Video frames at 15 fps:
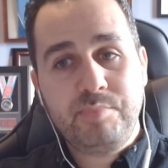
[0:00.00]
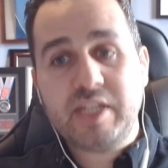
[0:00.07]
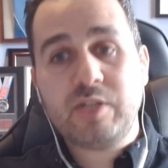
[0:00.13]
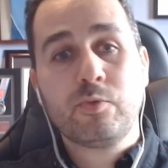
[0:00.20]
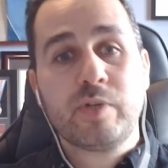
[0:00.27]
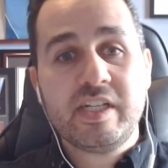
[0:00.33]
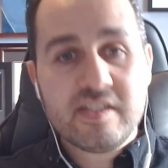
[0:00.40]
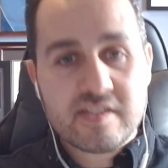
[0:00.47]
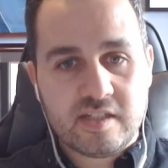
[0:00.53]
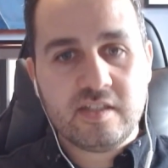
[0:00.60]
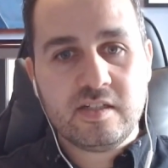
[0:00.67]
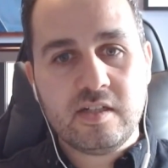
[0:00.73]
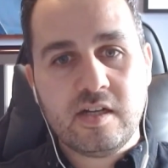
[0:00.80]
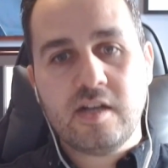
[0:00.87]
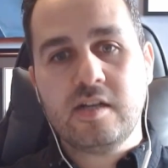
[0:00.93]
big
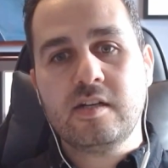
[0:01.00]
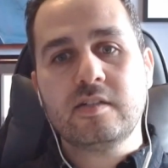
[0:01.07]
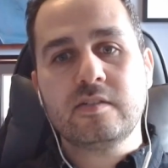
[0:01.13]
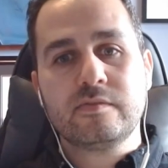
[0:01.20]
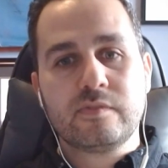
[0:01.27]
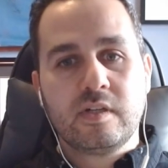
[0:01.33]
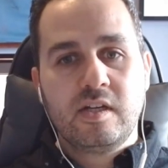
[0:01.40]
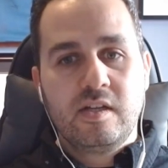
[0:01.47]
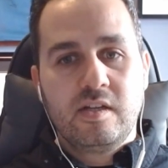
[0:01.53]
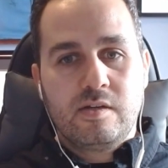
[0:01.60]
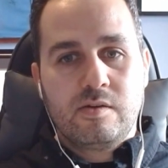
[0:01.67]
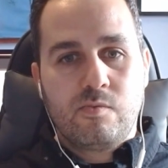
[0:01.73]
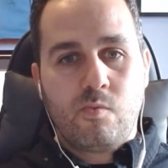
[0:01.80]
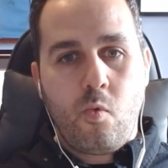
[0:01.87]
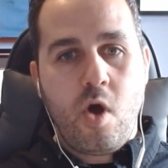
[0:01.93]
reason of
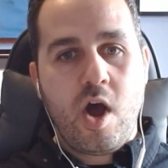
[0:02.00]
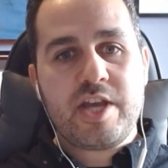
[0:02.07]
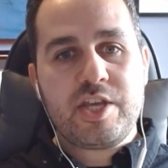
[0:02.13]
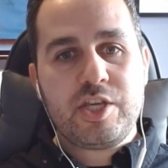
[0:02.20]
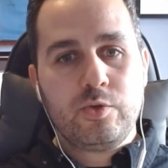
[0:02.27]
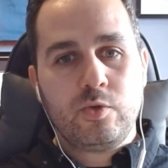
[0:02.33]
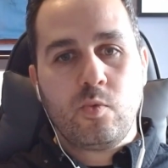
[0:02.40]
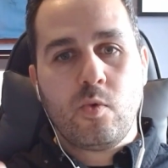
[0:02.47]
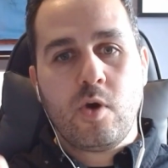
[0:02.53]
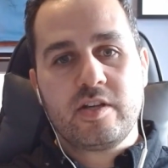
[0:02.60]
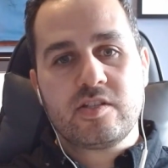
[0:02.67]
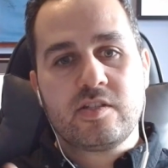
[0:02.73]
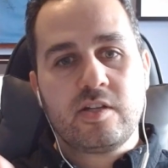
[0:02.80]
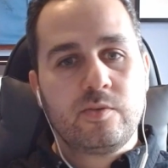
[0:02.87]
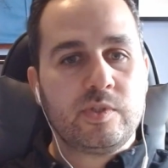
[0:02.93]
why you would want
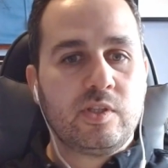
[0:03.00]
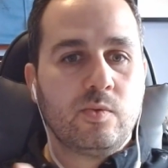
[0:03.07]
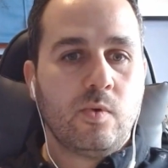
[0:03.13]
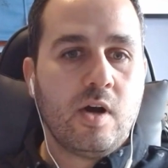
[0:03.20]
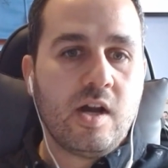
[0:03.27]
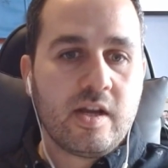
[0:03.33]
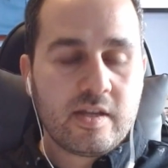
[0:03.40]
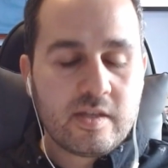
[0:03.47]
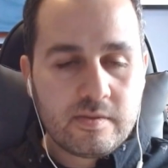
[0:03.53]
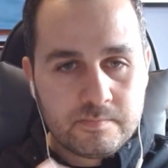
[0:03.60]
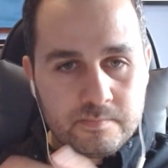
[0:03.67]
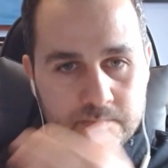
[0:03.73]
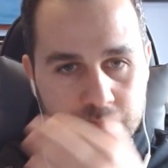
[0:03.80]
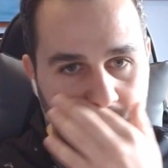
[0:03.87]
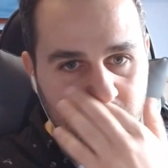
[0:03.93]
to start with the why.
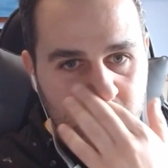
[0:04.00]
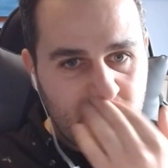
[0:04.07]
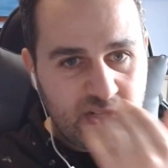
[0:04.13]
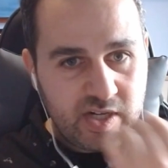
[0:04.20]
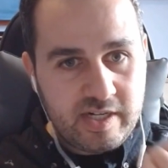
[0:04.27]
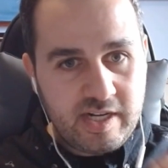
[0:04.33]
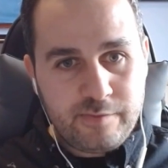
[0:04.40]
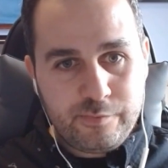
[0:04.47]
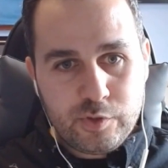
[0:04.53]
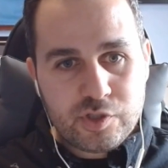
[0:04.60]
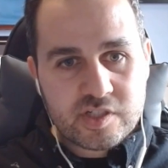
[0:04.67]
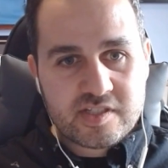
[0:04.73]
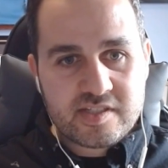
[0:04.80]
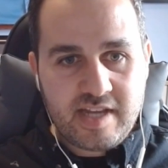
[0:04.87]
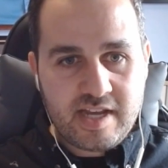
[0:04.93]
Right? If you
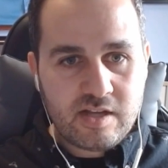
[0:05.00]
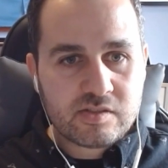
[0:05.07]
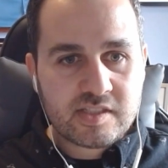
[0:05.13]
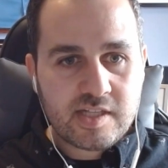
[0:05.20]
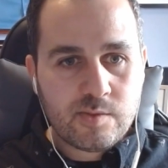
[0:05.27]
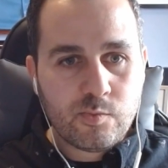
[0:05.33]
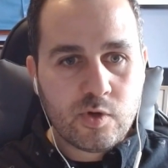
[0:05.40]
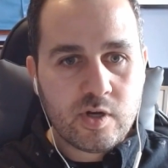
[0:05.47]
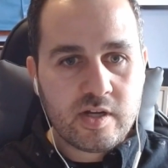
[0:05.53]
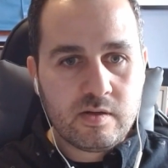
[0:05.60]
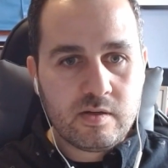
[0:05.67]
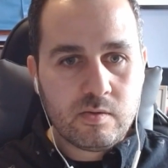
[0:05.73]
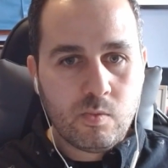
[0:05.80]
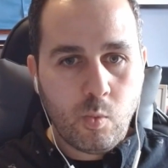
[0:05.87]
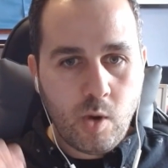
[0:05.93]
just tell
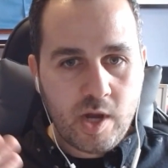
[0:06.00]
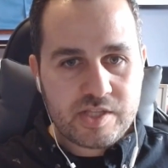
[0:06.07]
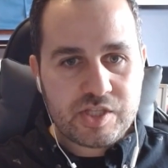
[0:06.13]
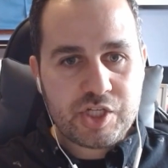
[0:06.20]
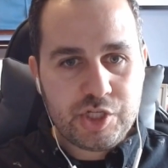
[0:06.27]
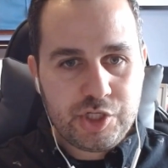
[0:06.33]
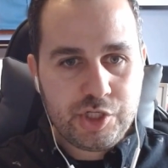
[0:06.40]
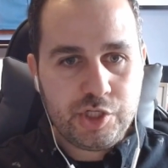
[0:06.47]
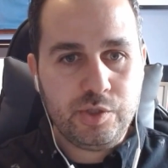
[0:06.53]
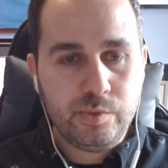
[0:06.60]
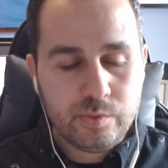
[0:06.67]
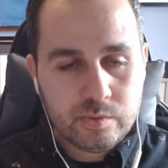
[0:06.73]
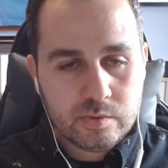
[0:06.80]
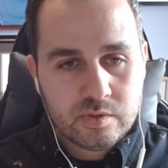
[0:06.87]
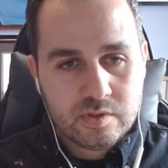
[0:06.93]
someone what to
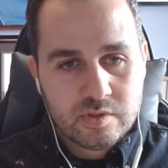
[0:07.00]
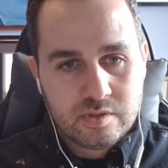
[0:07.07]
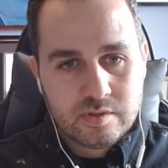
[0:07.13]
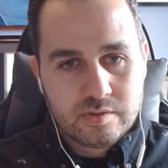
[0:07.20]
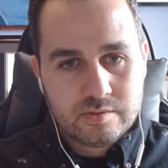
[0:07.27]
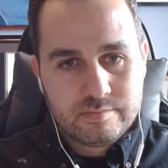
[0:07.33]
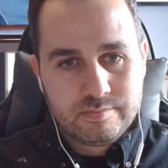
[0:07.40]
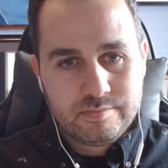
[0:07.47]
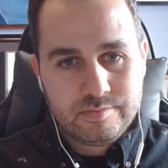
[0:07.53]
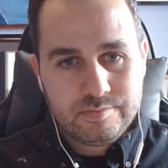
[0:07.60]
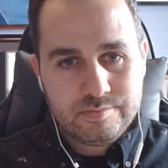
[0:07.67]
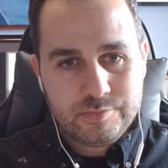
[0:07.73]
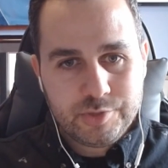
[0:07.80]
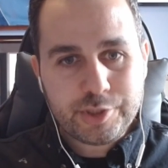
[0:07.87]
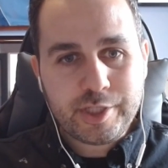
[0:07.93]
do,
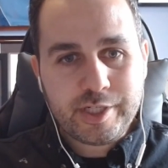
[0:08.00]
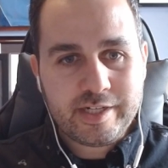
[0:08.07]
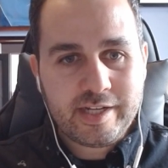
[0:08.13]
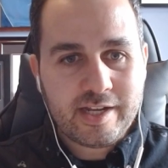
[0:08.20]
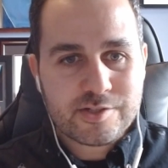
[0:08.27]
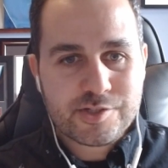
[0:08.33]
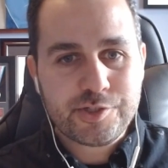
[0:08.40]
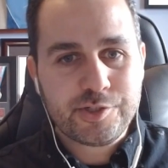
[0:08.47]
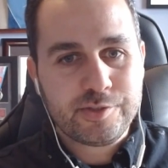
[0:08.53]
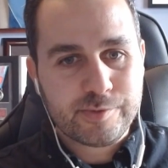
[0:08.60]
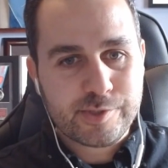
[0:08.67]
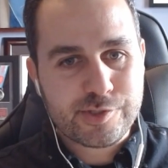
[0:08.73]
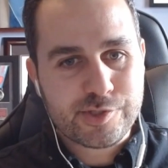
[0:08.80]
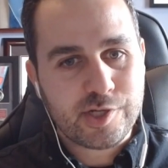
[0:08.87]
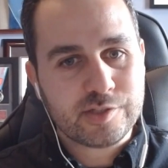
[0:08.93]
you're going to get a certain
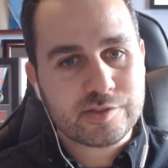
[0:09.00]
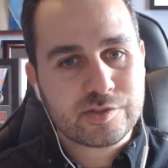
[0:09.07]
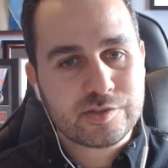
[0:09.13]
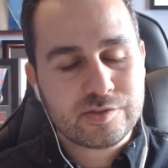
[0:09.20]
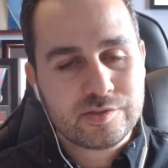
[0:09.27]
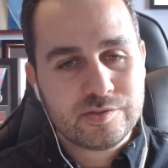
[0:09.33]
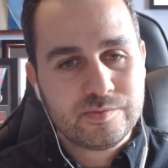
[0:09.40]
result.